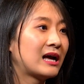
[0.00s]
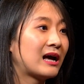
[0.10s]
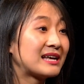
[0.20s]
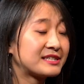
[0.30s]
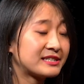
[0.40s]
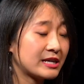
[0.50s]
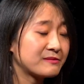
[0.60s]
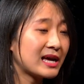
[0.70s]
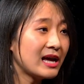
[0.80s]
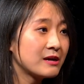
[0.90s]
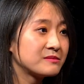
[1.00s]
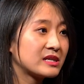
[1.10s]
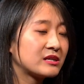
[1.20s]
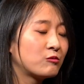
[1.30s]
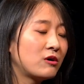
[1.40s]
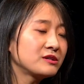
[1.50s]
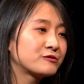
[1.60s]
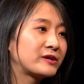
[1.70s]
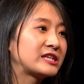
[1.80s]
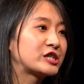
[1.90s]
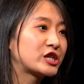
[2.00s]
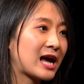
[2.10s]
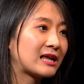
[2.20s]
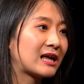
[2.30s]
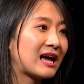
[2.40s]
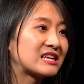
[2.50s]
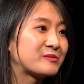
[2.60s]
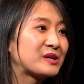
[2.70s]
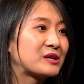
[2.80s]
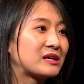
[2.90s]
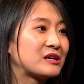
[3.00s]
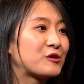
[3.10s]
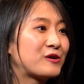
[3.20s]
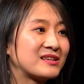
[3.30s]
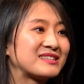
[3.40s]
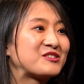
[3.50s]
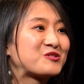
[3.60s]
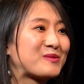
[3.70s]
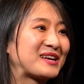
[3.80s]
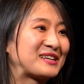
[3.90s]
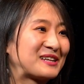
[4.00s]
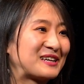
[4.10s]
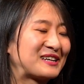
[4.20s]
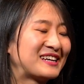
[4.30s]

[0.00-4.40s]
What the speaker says: At the same time, the divorce rate in China has been increasing dramatically.